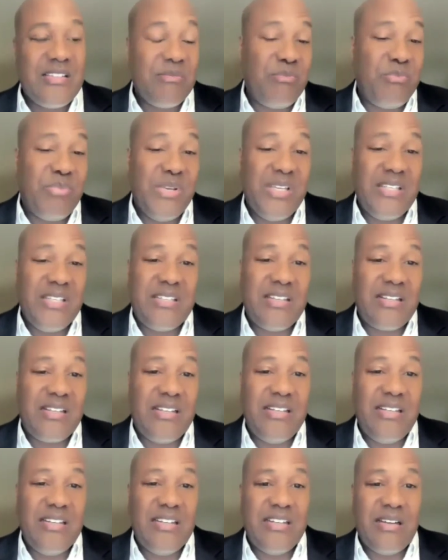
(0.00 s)

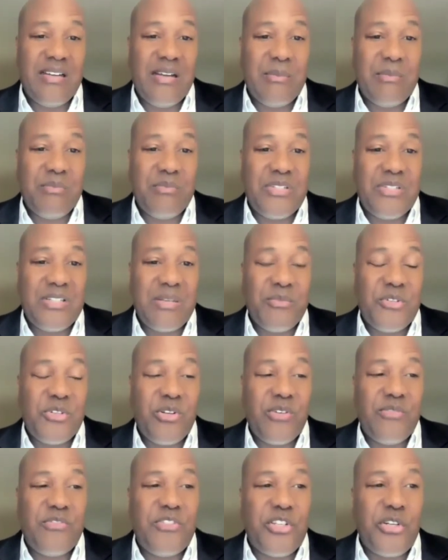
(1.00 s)
basically some
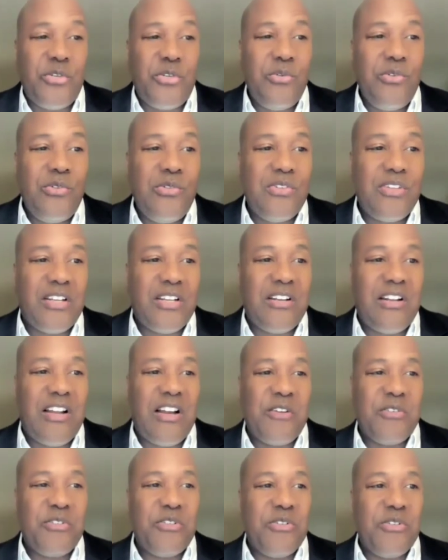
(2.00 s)
sort of tool that
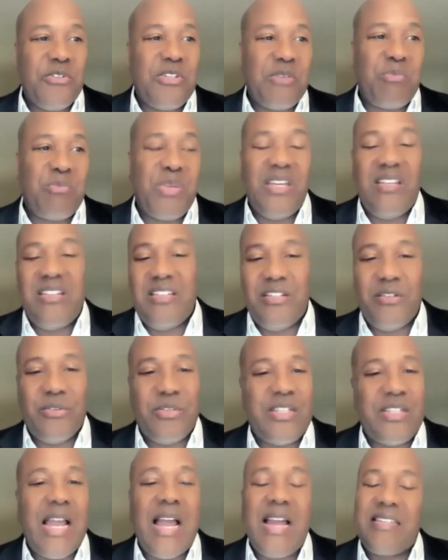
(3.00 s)
allows you to pay
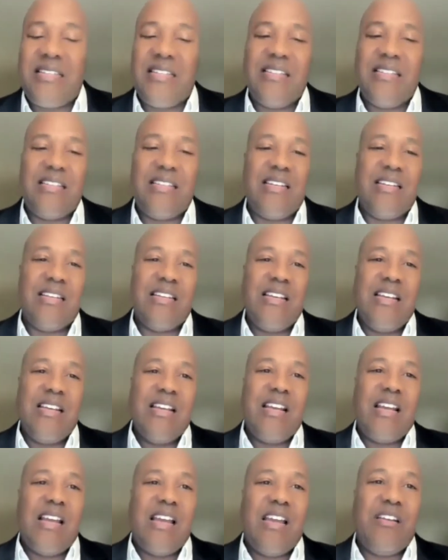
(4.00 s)
zero taxes. And
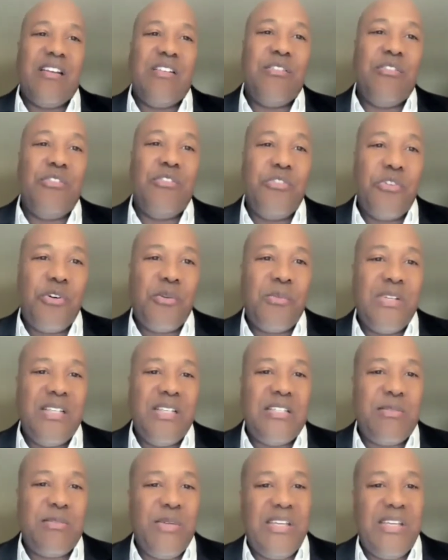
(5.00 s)

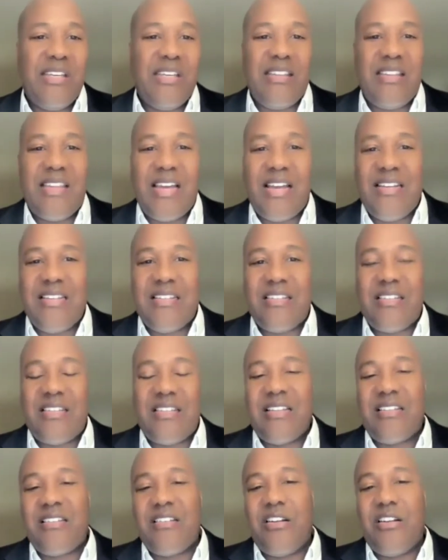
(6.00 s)
normally speaking,
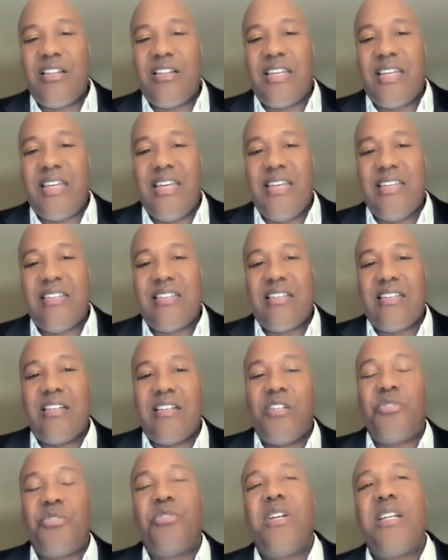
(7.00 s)
that's not the case.
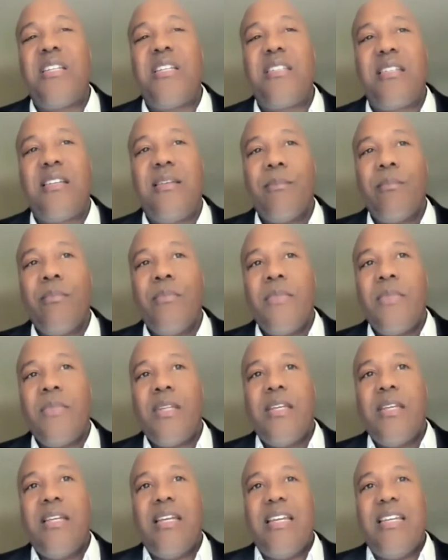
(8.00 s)
A trust
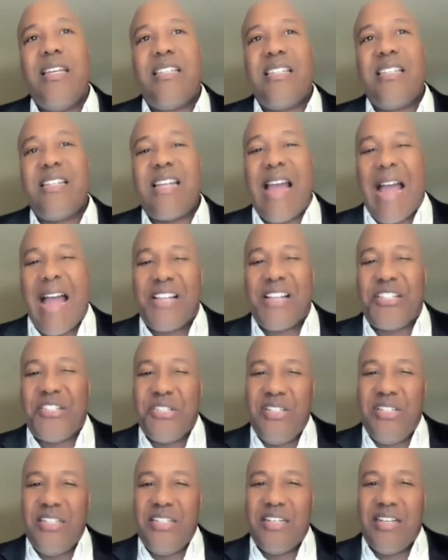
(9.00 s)
isn't
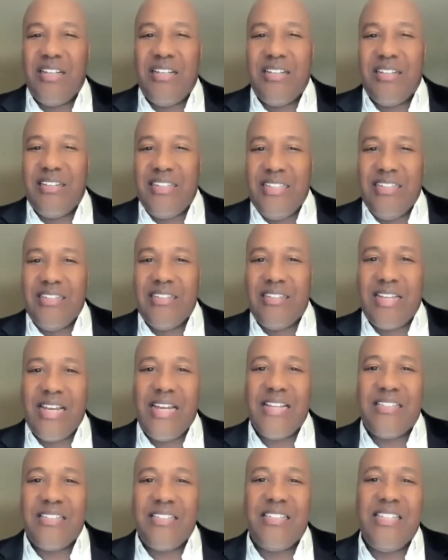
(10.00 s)
actually a legal
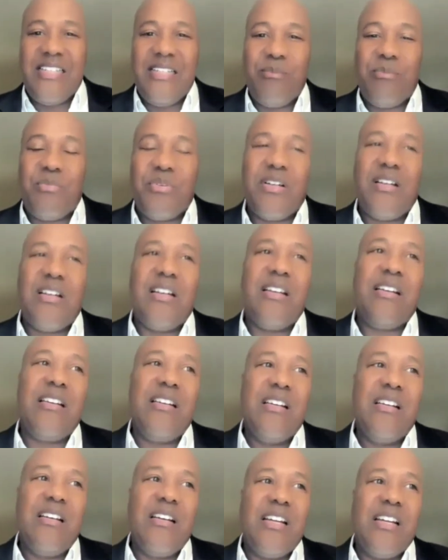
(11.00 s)
entity, but
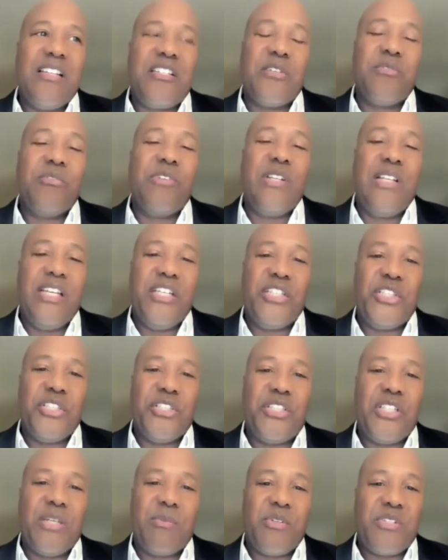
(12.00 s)
it's a
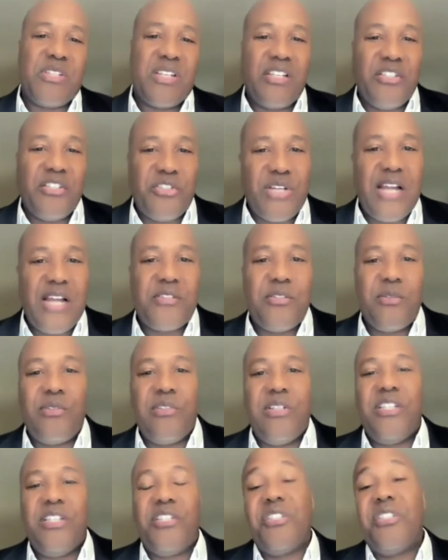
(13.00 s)
relationship. It's a contractual
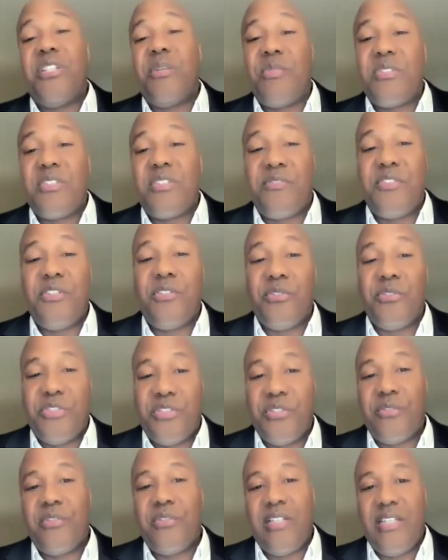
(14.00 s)
relationship. It's a
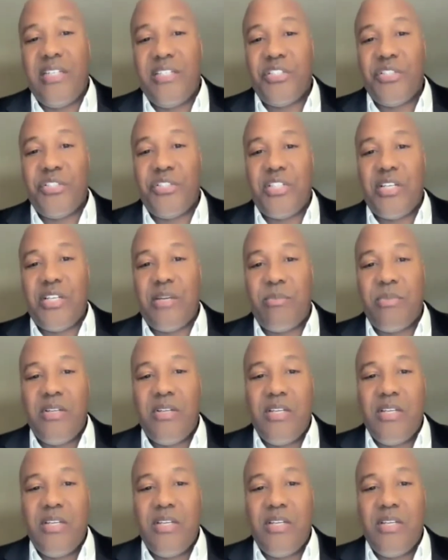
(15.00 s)
fiduciary relationship.